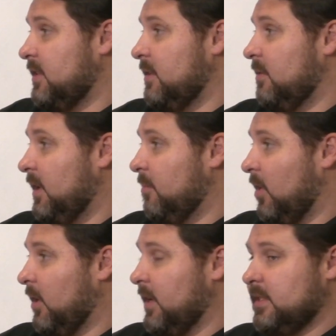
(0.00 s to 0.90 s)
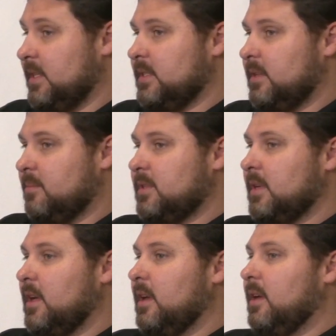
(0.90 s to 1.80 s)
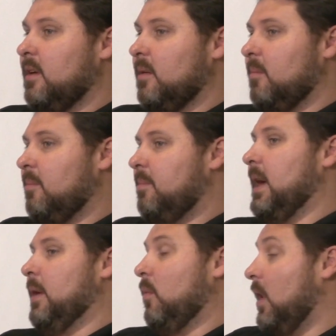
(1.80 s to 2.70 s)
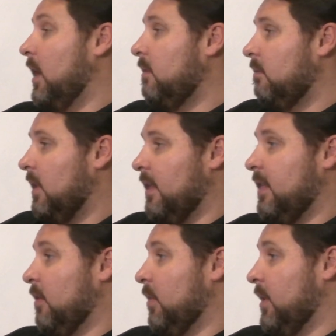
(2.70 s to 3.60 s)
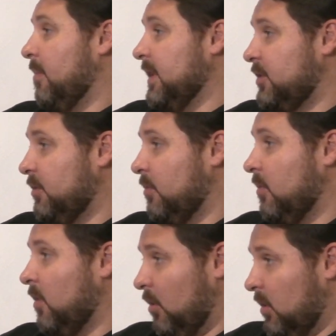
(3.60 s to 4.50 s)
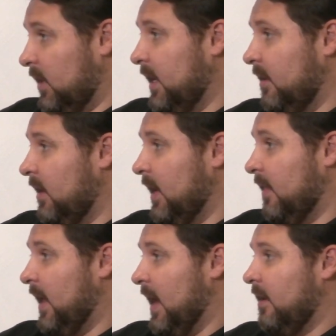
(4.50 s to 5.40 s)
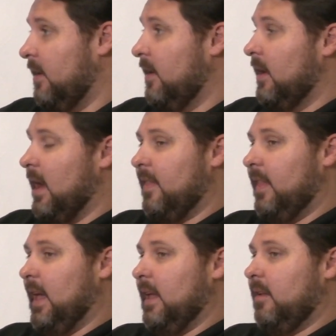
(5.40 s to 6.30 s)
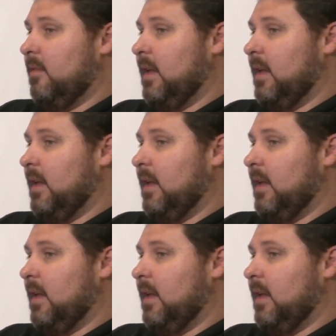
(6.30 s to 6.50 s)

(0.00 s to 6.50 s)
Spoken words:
in parking systems. But I think we were a bit too early in that. And then